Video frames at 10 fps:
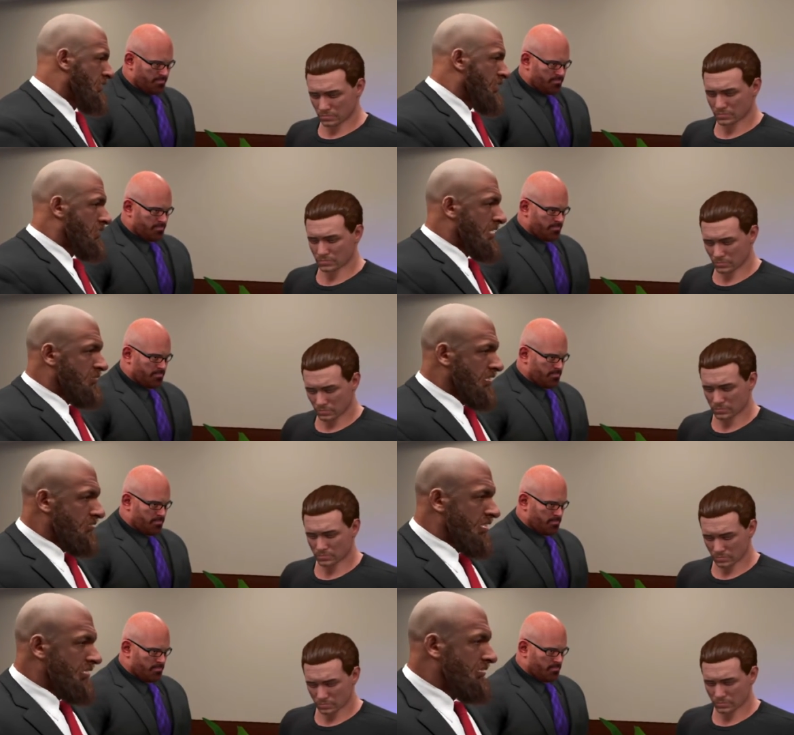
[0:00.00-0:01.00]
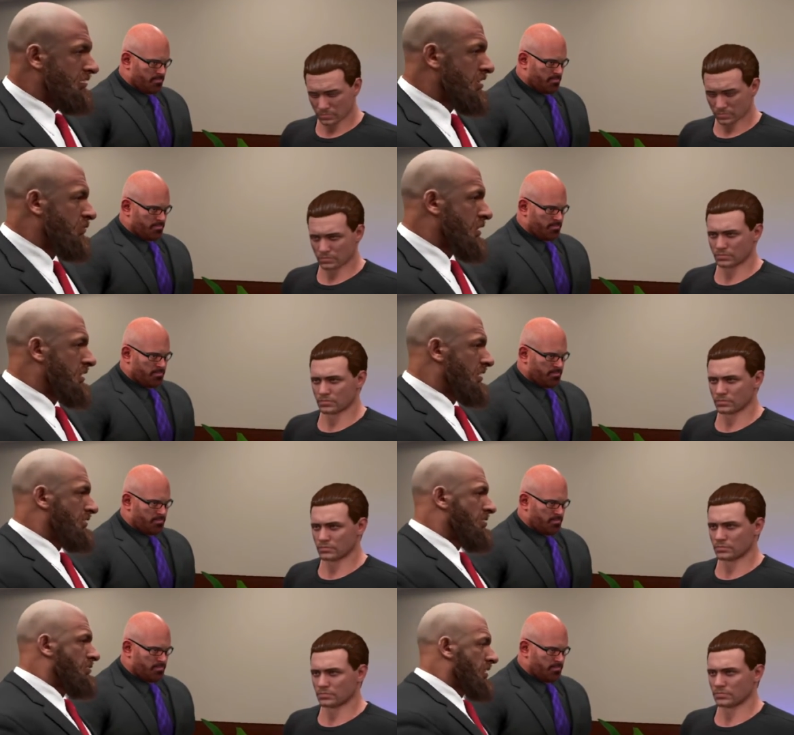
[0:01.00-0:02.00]
Speaker 1: On top of that, you were
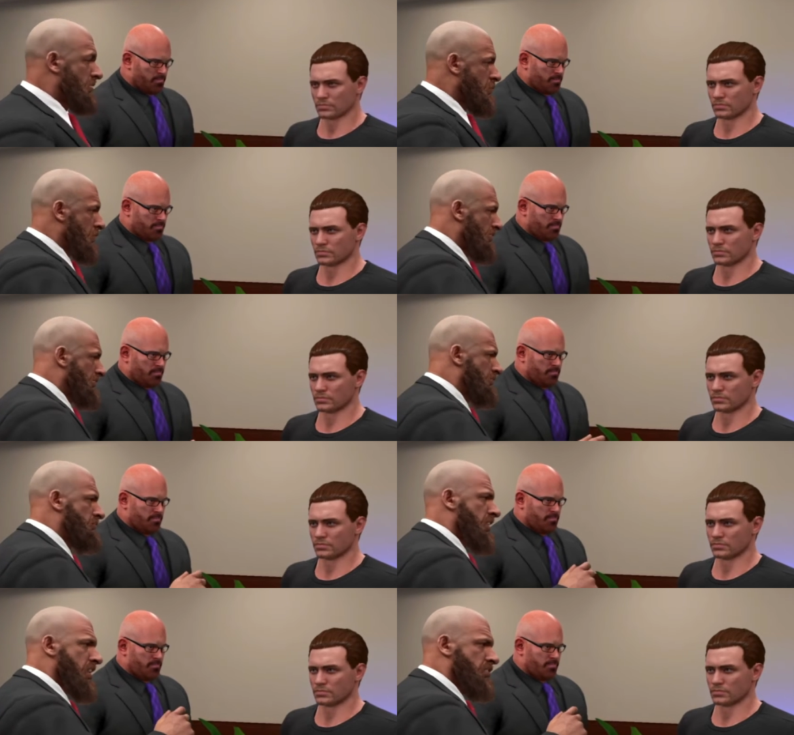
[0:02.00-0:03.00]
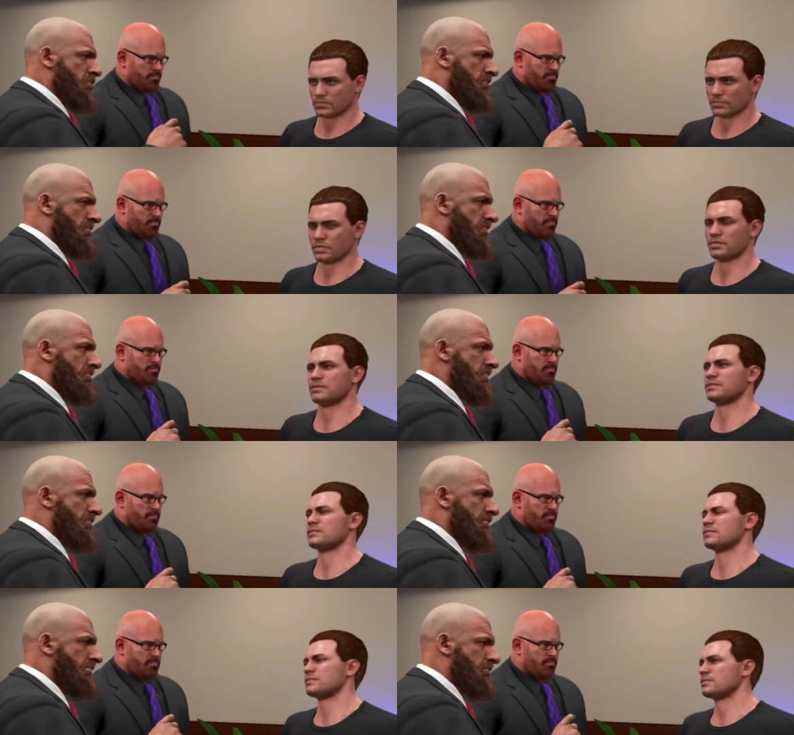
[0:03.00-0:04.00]
caught on camera bashing
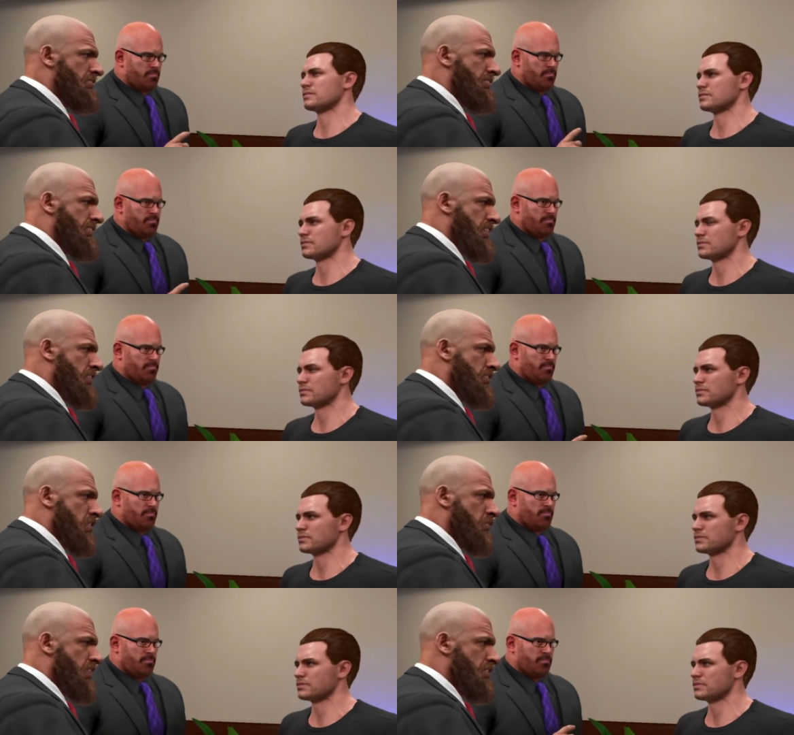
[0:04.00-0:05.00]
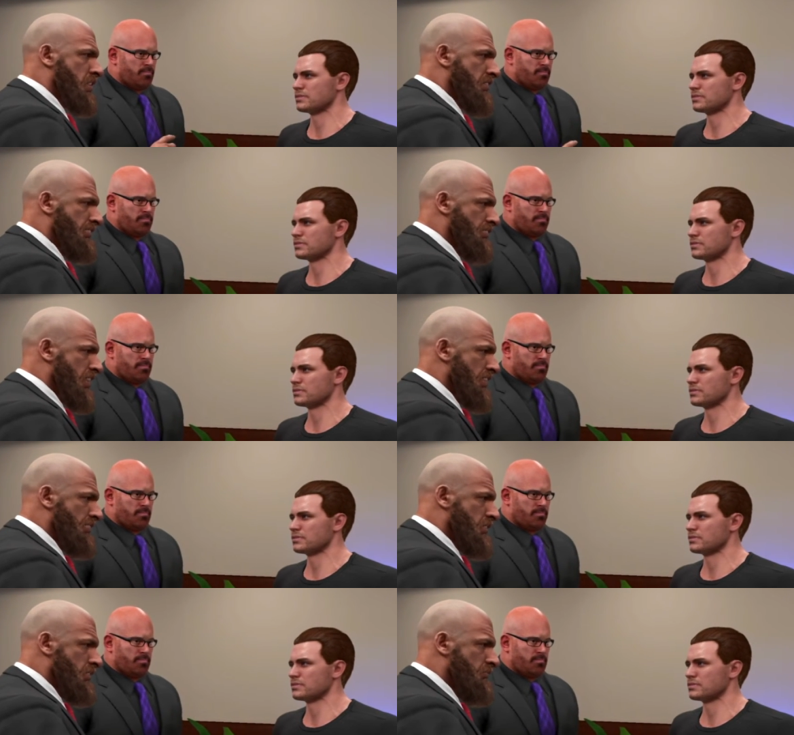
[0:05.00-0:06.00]
NXT, saying you were going
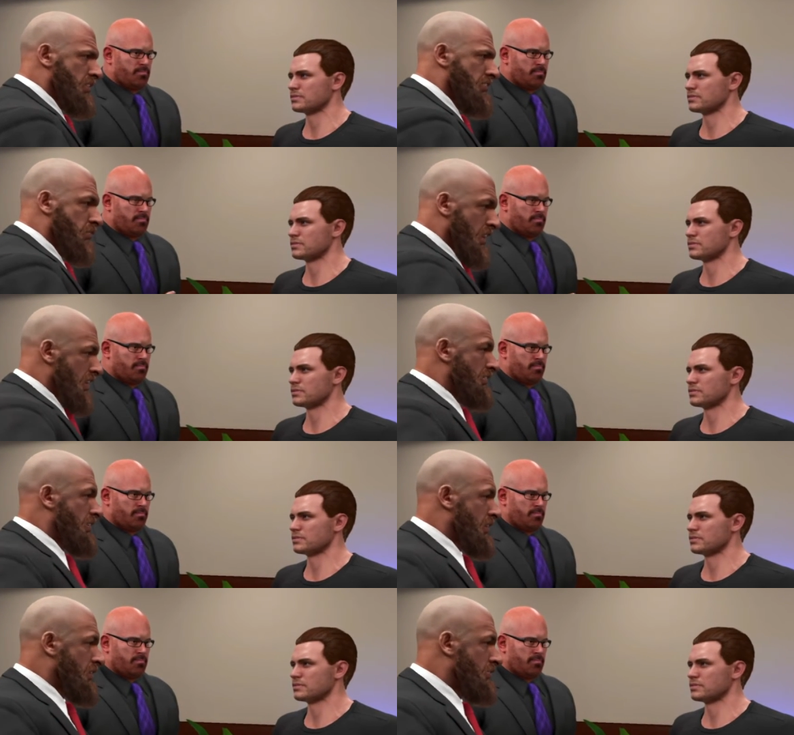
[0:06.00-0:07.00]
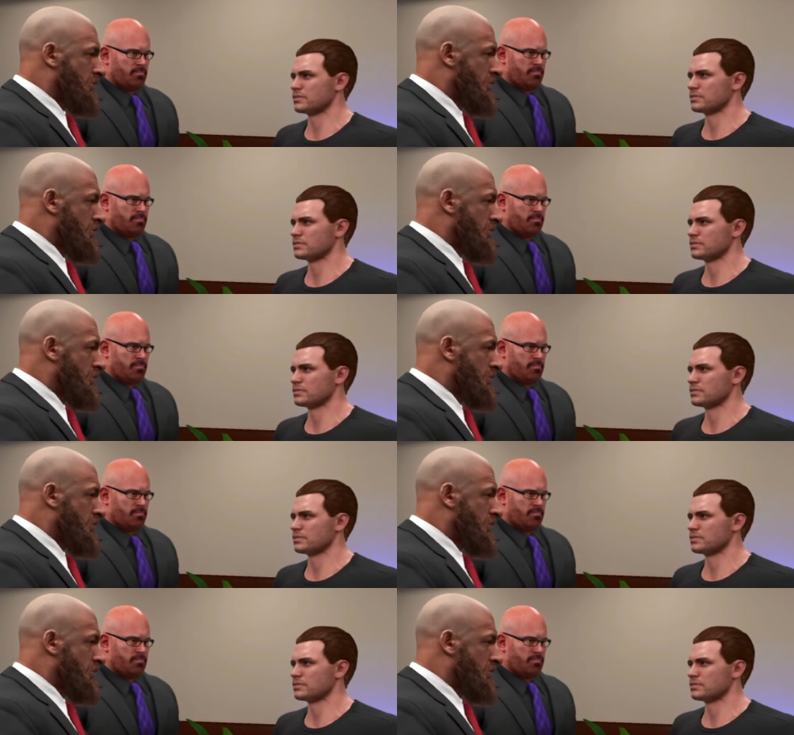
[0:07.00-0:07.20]
straight to the main roster.